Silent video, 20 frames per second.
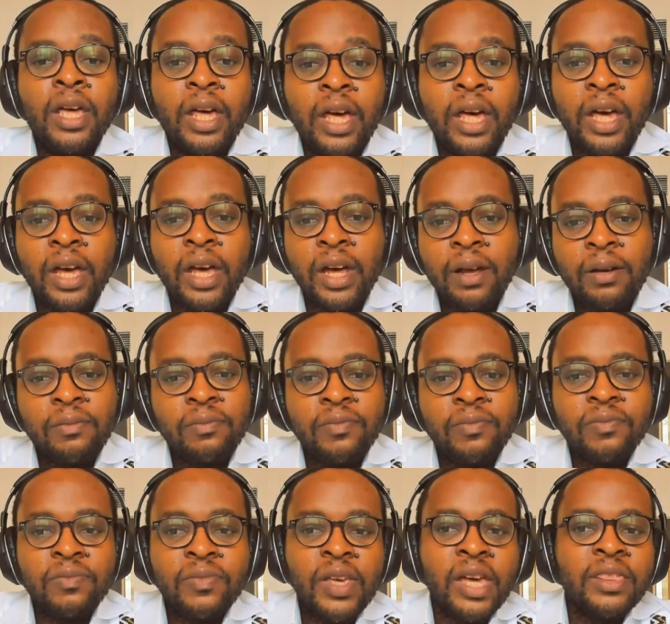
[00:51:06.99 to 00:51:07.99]

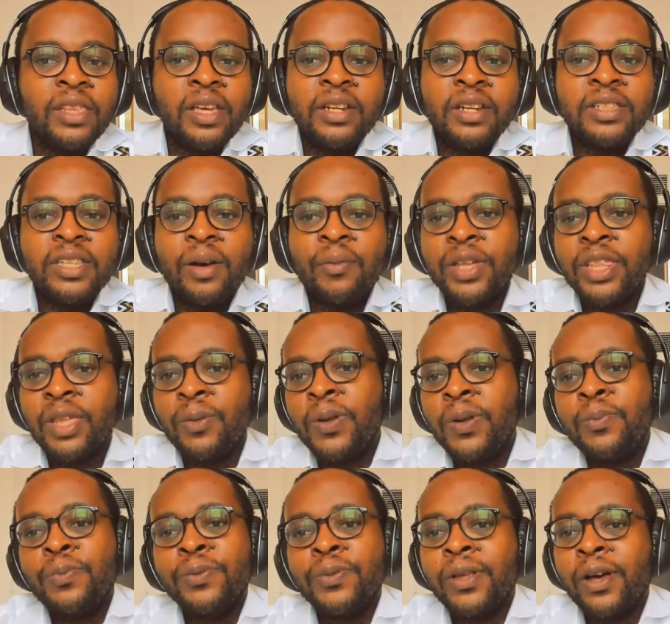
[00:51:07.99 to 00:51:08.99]
And then some other
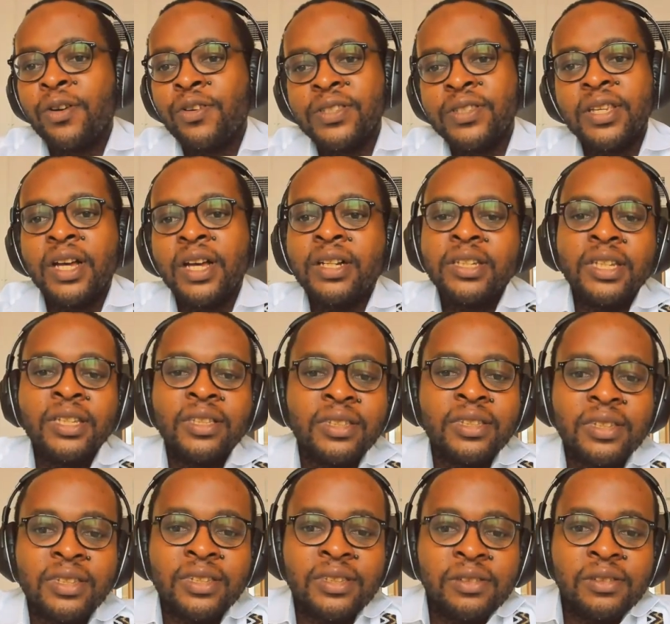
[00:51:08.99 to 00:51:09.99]
people are
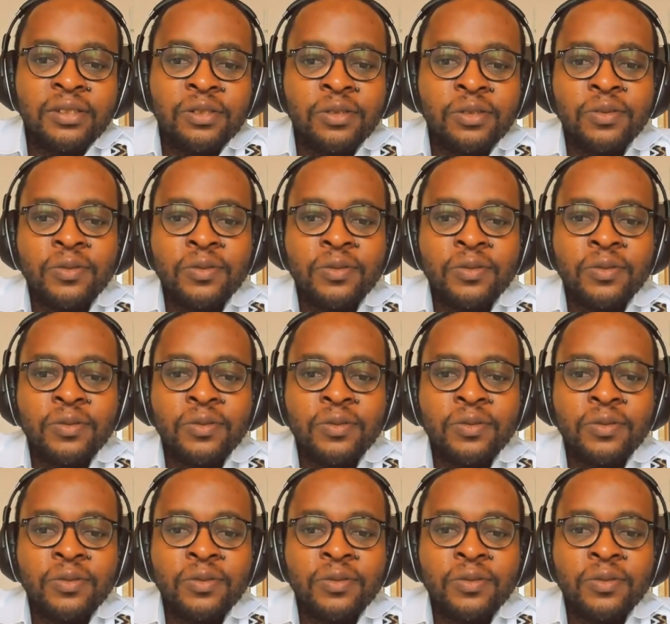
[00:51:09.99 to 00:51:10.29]
consultants,